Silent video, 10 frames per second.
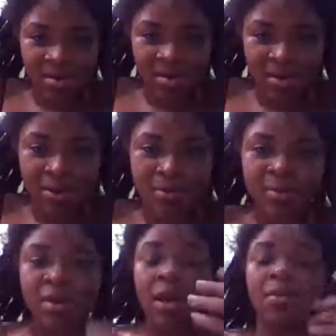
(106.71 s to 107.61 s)
Uh,
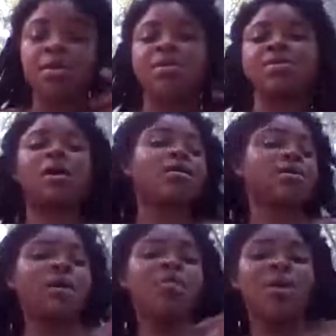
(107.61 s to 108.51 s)
I might just y'all
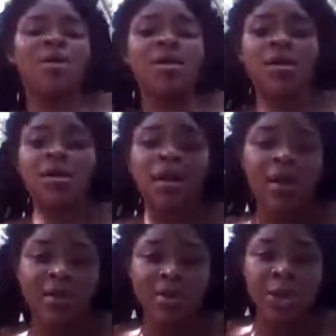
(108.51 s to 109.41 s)
y'all might not get that
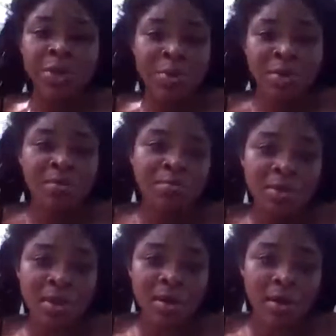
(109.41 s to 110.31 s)
extra email.
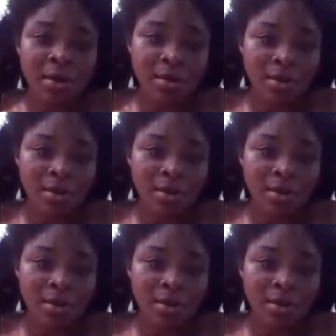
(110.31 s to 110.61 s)
Sorry.